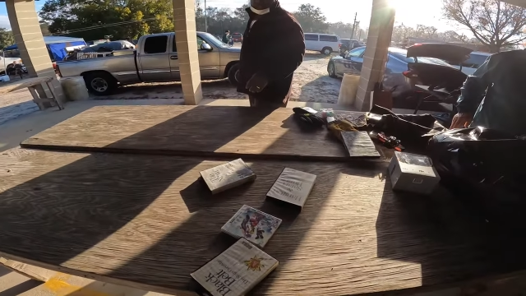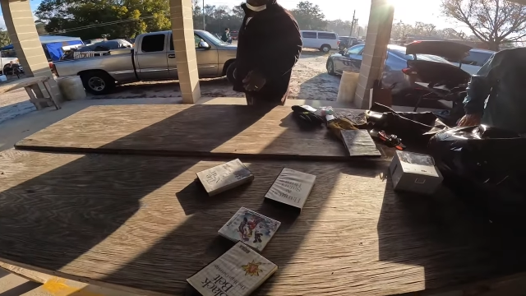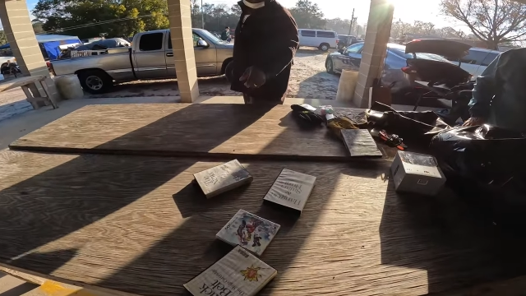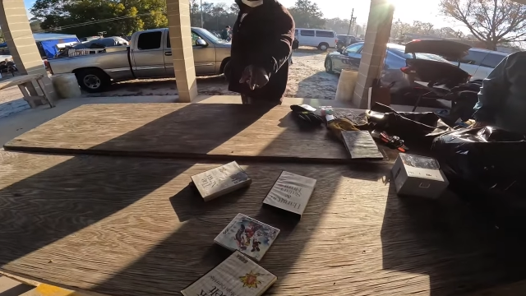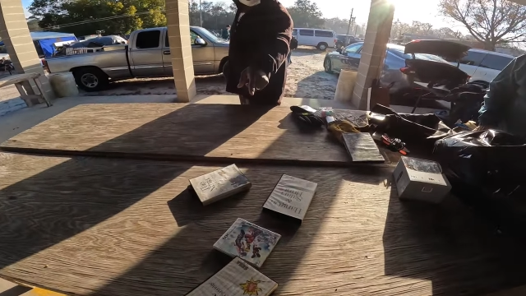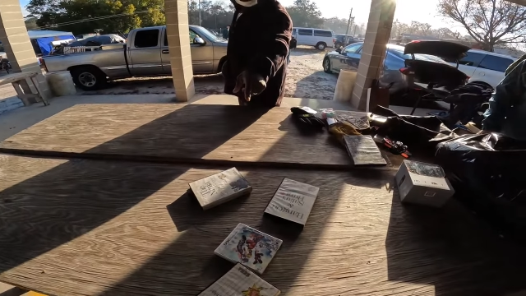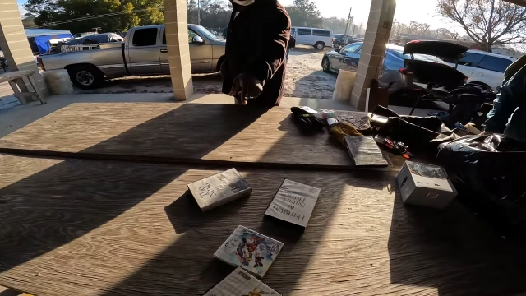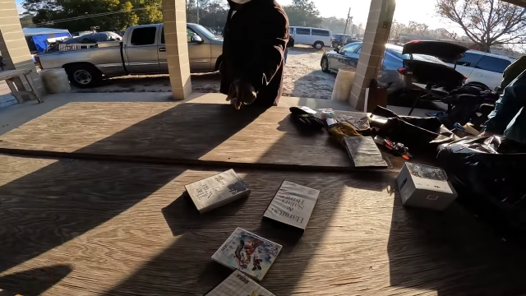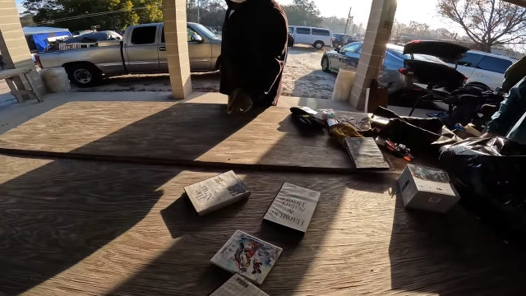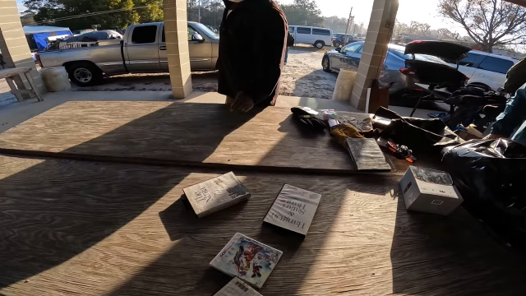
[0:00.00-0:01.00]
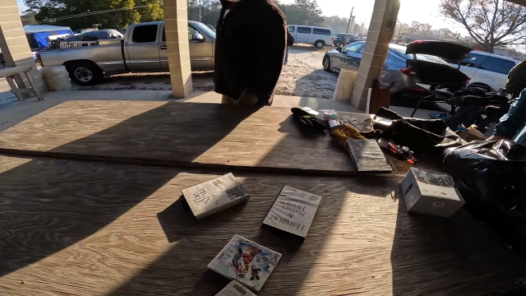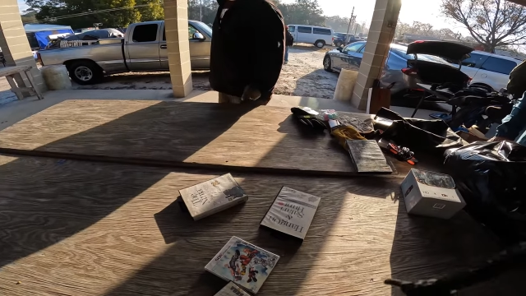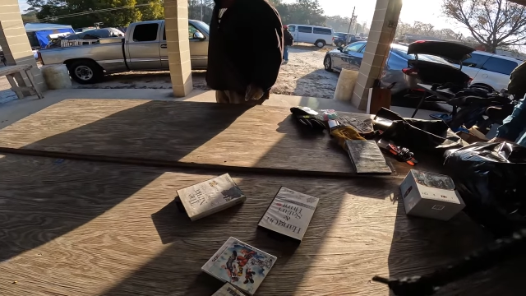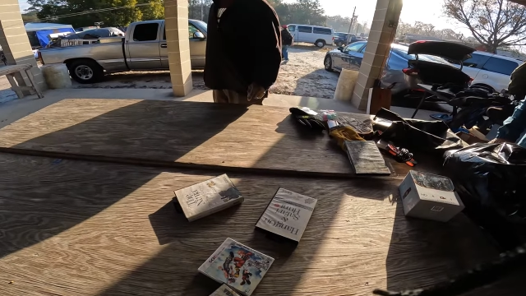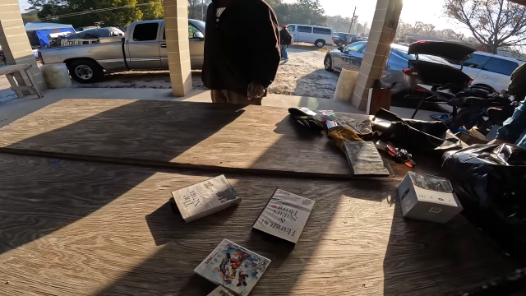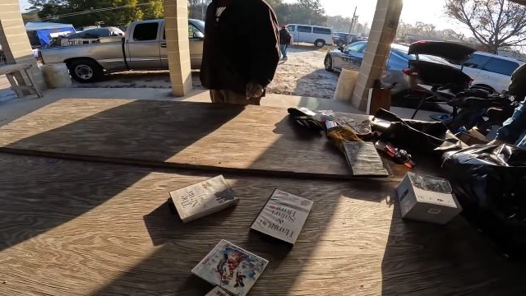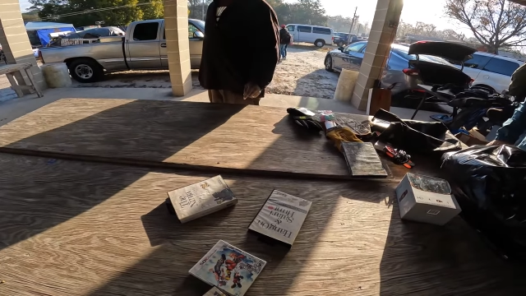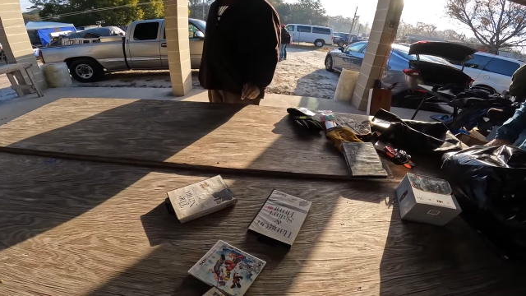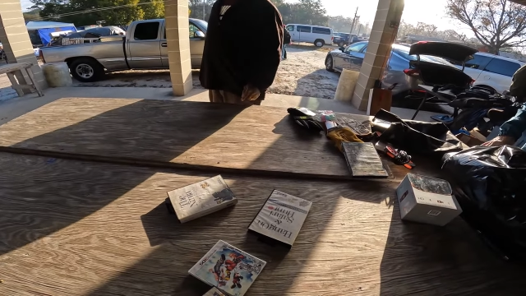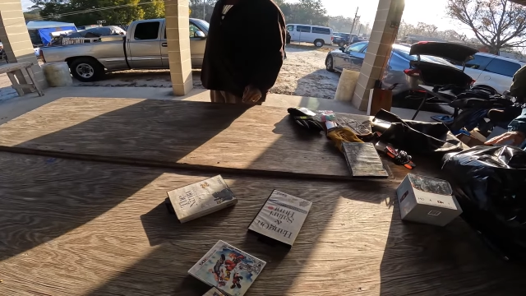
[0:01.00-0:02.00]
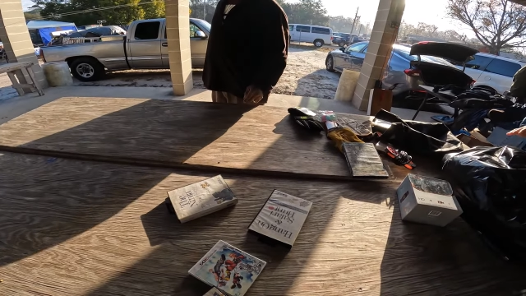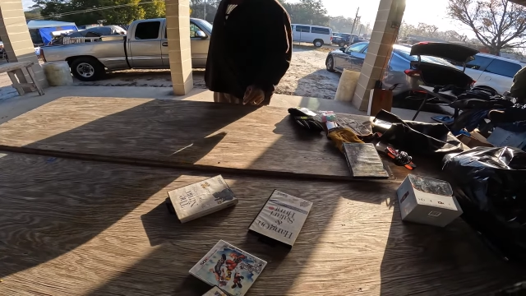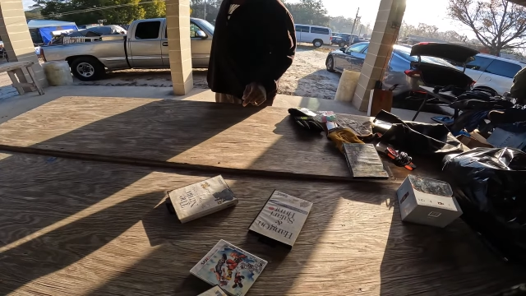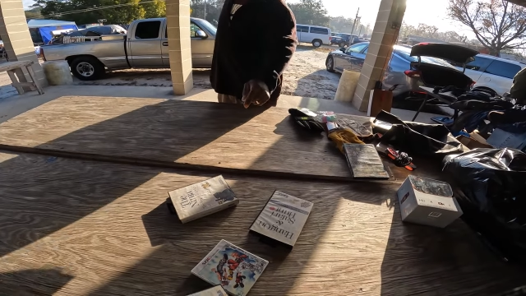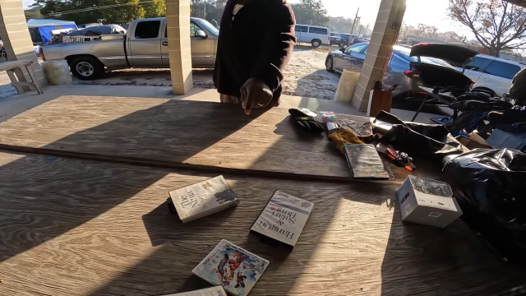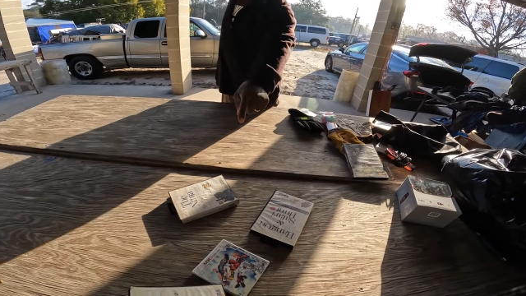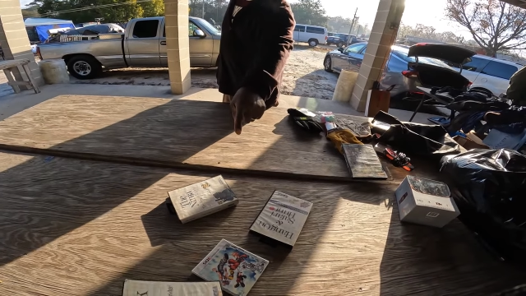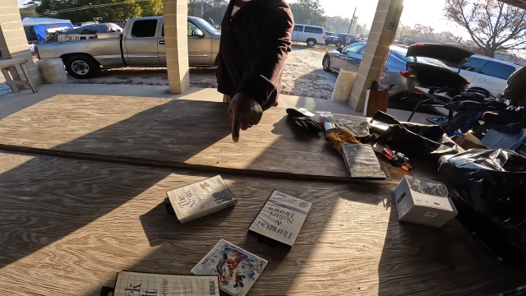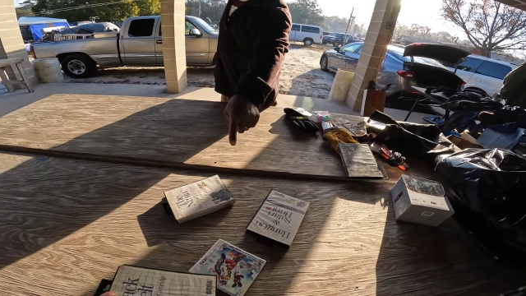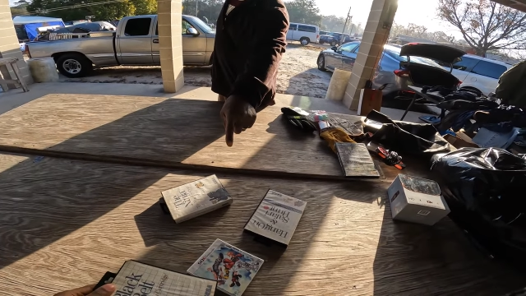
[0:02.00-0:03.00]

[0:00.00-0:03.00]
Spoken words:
No face is visible, so there are no lips to read.